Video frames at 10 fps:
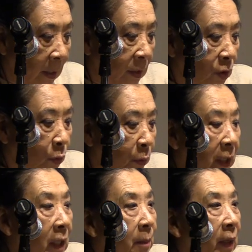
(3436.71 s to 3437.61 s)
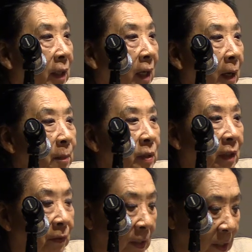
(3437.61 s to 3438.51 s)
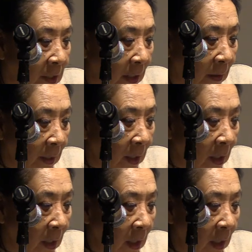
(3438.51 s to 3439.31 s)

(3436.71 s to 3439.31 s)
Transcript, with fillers: The scream that comes of hysteria